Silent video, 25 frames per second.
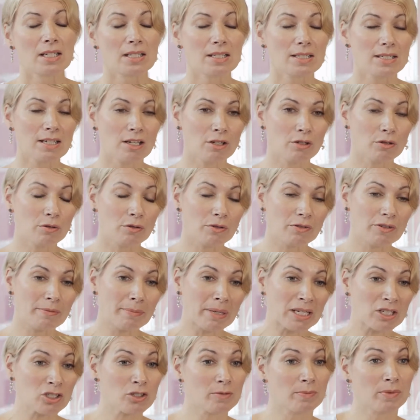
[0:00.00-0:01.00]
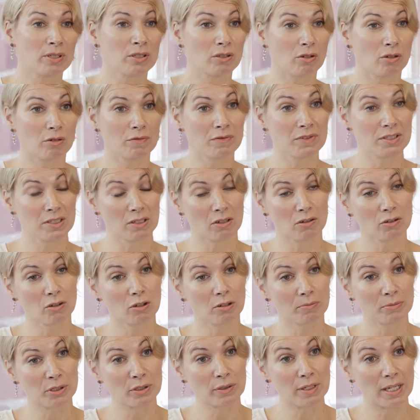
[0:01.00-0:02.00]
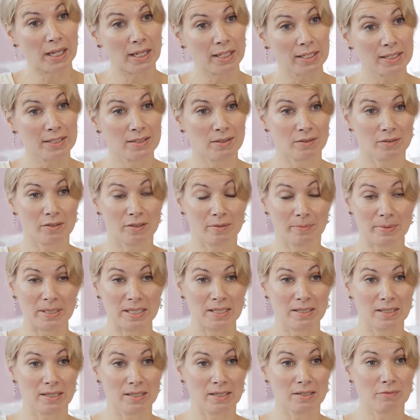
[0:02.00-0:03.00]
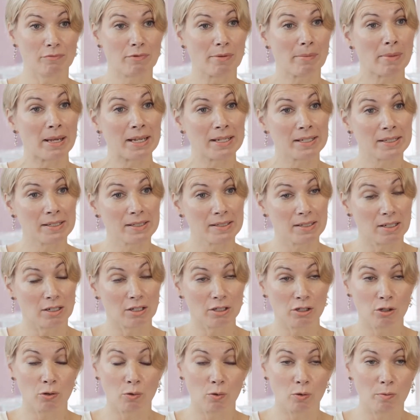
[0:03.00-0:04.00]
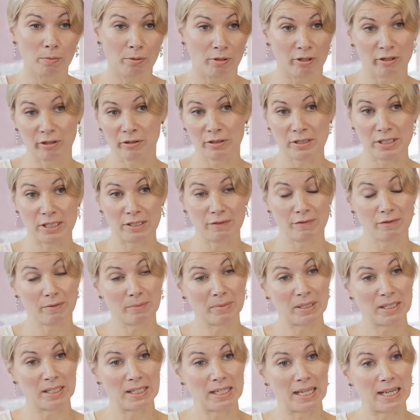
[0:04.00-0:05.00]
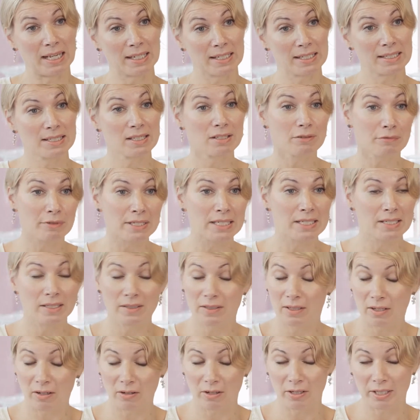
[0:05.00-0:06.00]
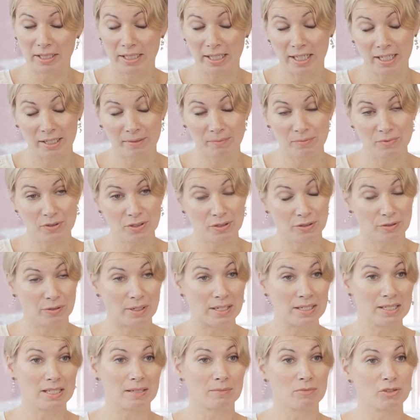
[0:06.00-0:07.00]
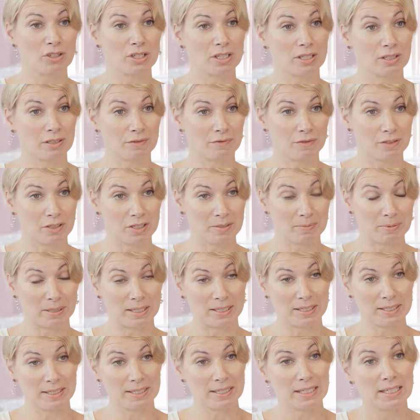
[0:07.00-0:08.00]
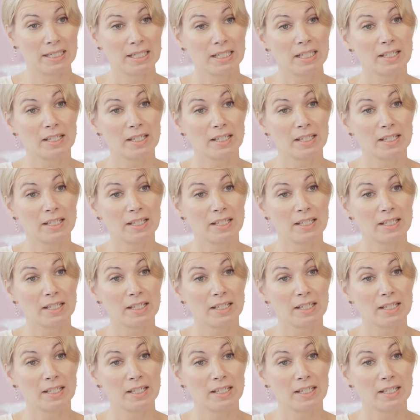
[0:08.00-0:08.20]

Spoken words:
So the management of Starcom UK side of the business remains a core priority for me, and it's the reason that I came to SMG in the first place.